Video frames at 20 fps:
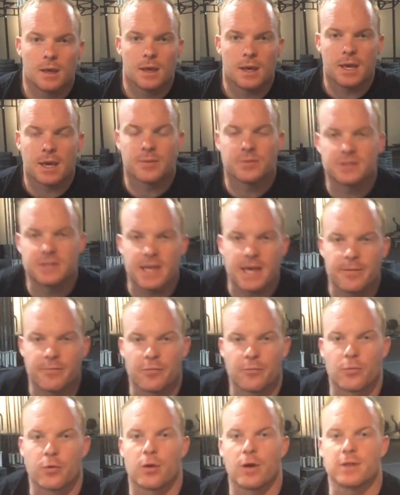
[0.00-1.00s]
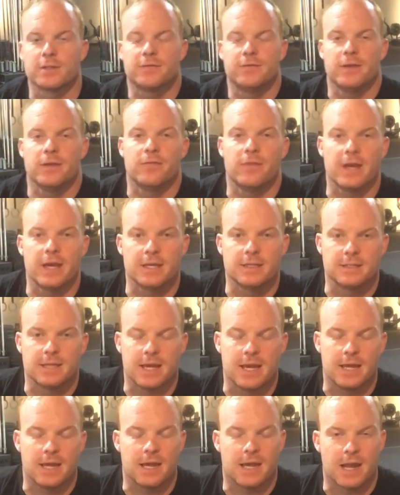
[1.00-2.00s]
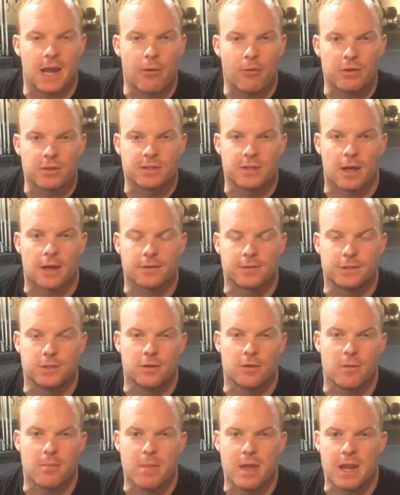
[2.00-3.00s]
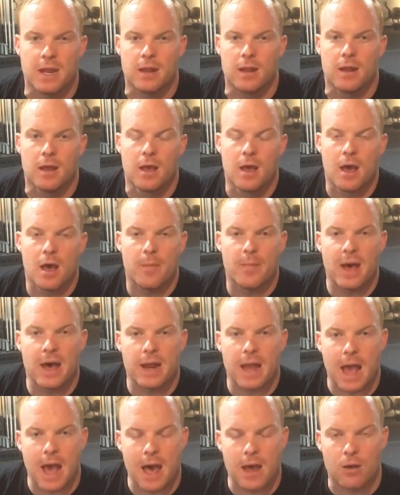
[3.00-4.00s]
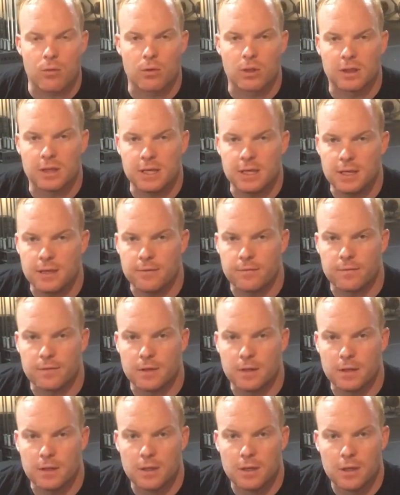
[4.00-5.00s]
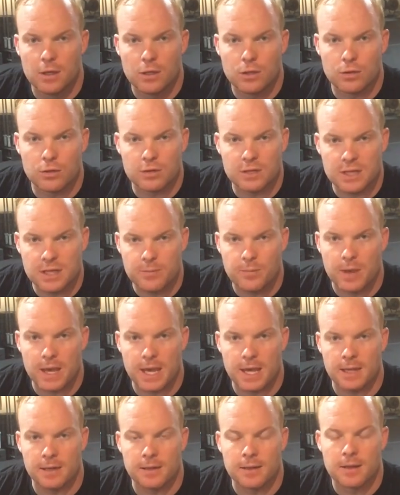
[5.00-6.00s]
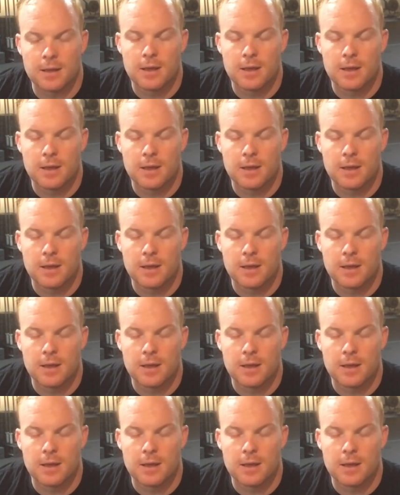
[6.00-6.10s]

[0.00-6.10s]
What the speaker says: Hey, I'm Sam from CrossFit Van Zandt, and I want to talk to you a minute about how to relieve your knee pain.